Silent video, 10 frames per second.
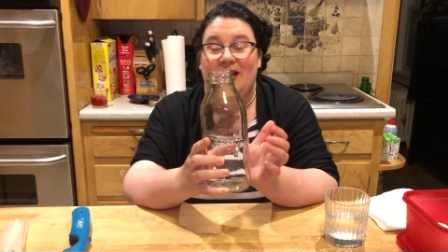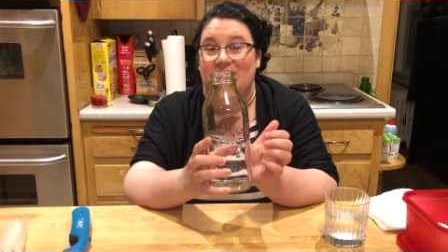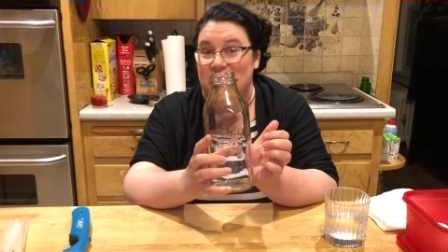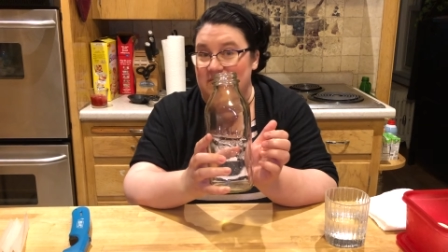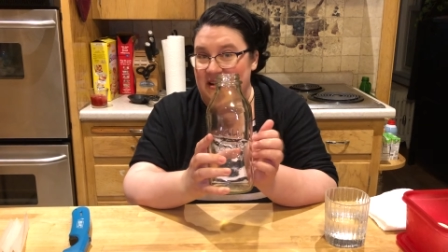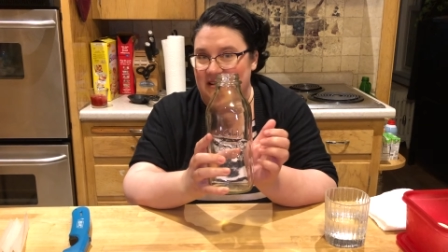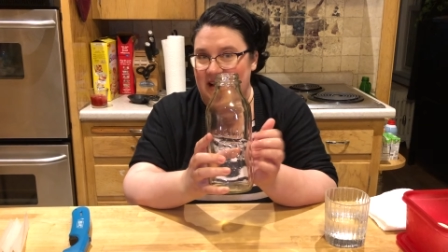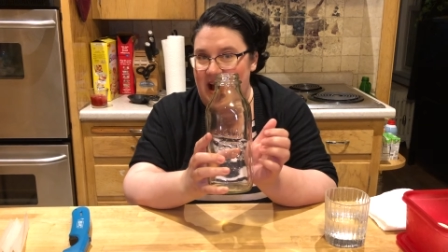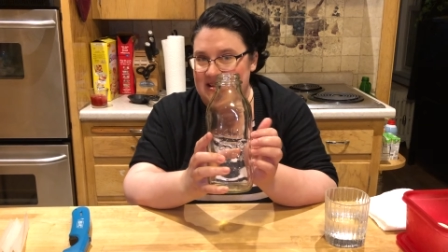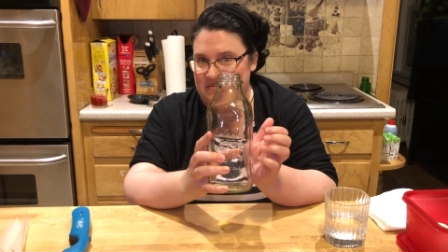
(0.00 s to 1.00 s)
It should be a
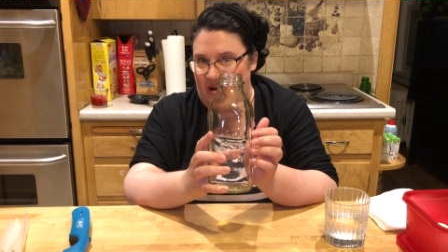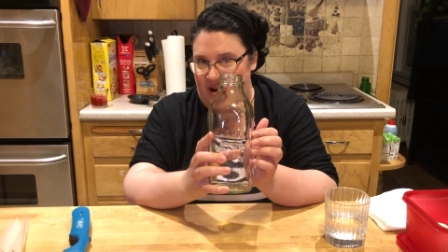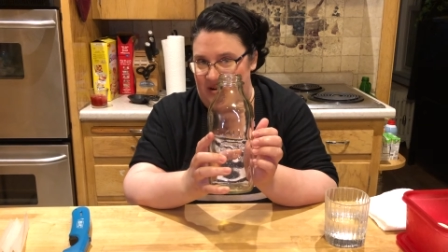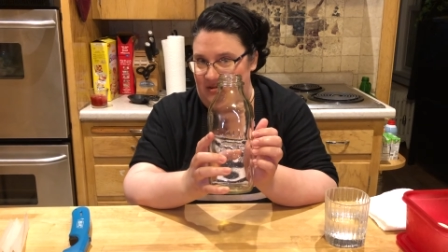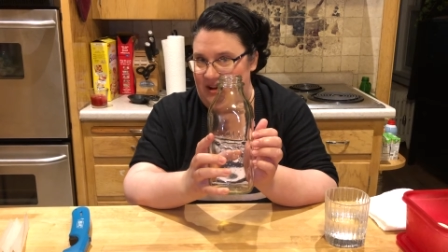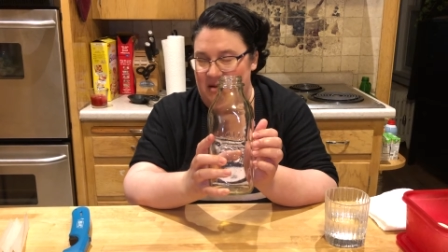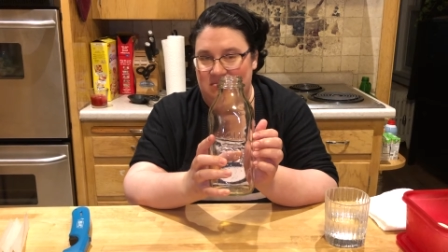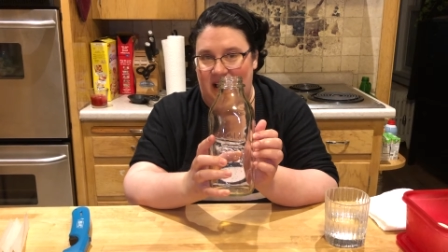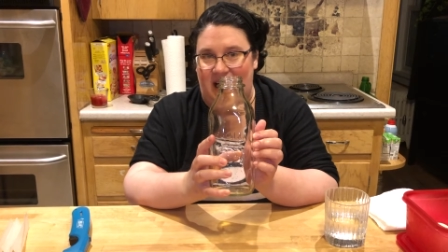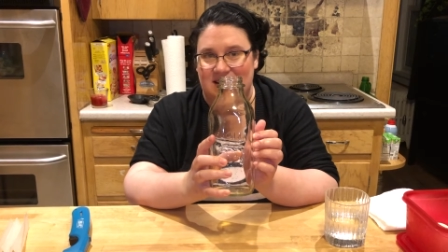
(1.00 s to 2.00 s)
glass bottle, not
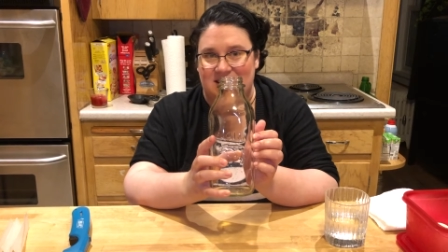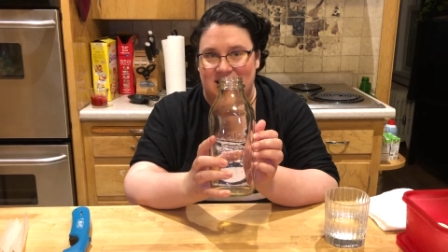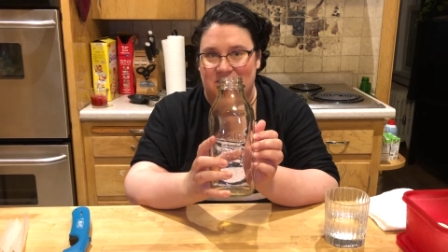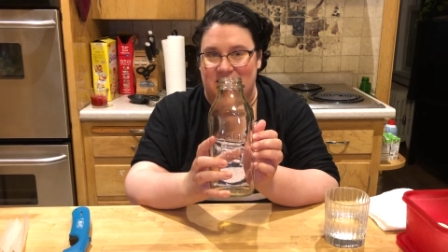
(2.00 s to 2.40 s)
plastic,